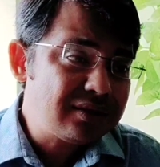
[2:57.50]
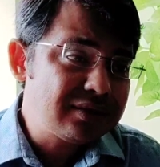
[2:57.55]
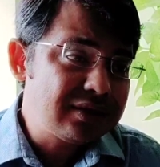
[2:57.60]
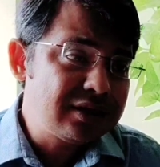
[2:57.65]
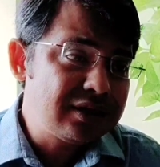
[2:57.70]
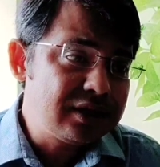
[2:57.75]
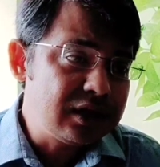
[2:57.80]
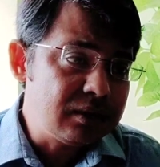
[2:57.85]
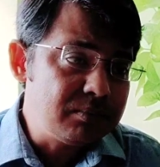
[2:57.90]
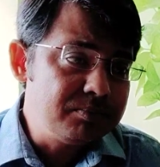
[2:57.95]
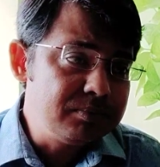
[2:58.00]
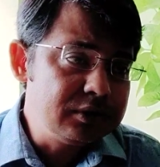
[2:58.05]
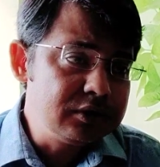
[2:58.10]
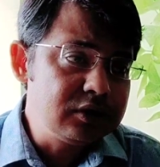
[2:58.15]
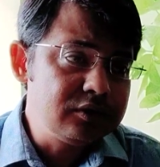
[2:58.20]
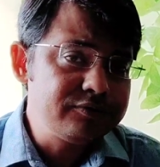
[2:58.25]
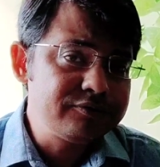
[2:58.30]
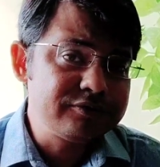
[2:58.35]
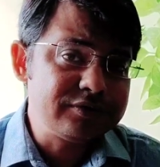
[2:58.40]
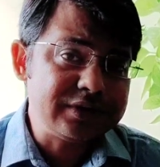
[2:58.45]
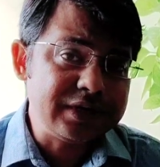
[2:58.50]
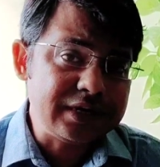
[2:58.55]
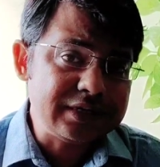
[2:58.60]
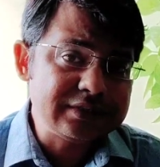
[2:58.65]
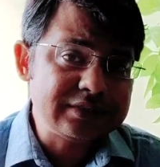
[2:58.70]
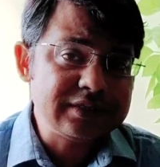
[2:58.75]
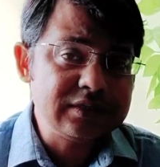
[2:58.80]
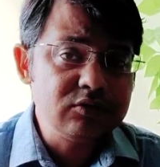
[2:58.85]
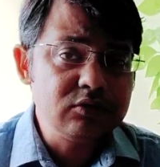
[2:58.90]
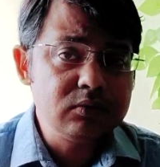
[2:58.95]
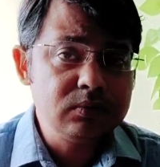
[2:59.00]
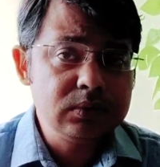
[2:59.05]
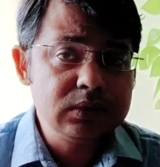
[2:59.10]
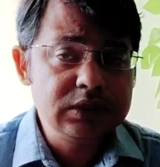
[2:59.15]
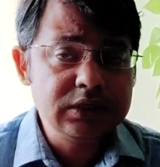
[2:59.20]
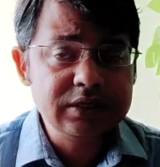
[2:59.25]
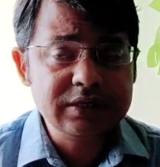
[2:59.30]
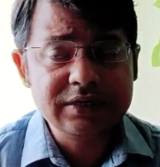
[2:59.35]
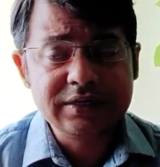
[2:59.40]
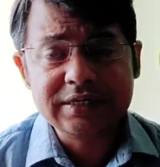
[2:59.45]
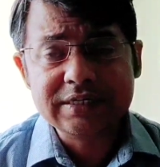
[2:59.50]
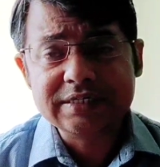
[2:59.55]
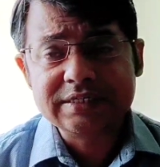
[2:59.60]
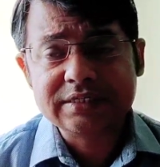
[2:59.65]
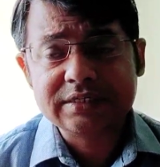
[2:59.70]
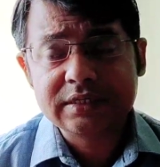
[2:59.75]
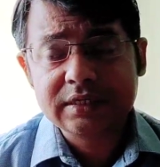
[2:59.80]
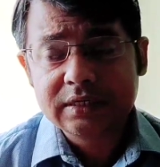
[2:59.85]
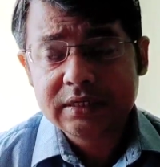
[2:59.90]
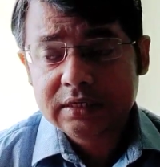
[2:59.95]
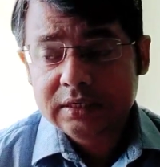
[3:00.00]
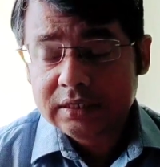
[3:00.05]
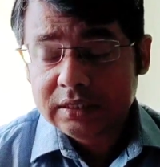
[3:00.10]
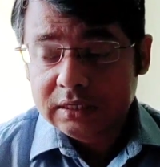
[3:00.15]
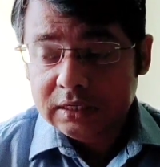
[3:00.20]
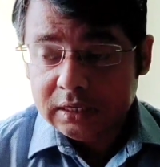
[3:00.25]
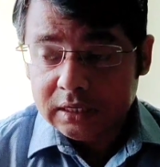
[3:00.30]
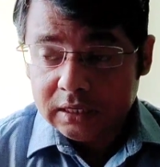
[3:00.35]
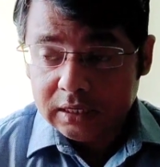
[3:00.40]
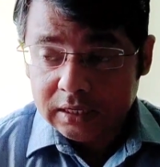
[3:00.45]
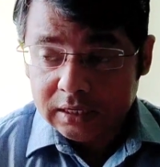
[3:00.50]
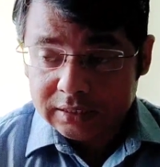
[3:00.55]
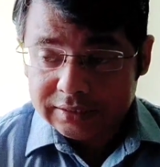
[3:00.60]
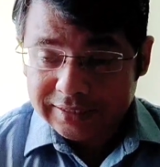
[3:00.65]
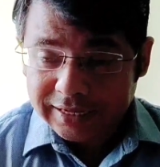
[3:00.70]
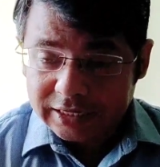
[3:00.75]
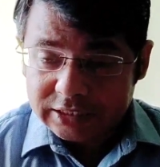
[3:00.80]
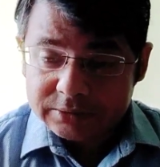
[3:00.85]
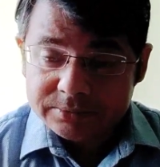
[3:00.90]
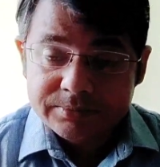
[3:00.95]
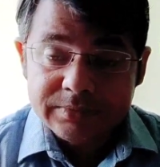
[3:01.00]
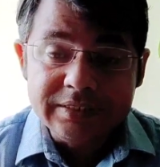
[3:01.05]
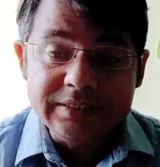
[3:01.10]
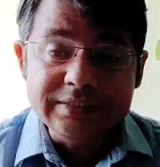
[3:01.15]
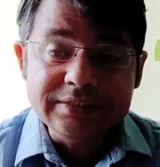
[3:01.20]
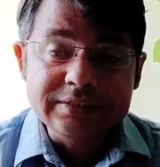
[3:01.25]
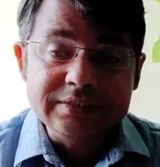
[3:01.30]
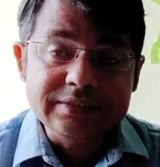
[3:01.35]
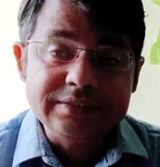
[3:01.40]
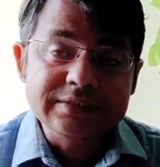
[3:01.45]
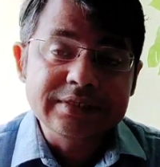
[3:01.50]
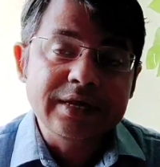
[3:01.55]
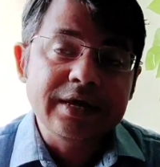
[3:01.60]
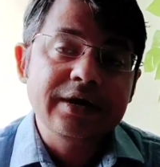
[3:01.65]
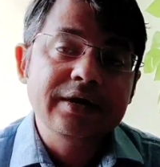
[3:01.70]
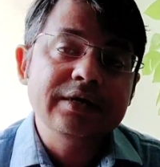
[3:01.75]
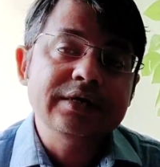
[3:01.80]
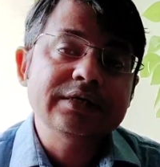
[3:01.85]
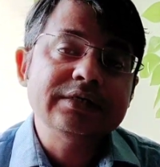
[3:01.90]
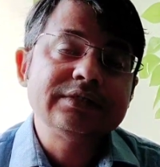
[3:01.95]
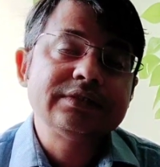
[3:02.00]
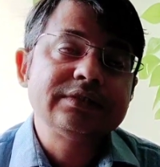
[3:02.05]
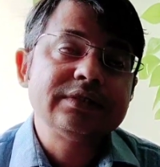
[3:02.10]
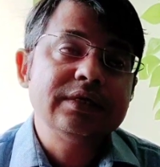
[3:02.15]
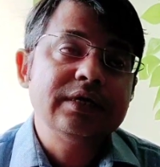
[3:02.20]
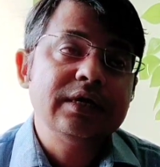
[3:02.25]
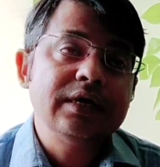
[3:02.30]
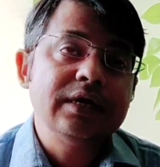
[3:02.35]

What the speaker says: the number of red cell will be decreased. That means there is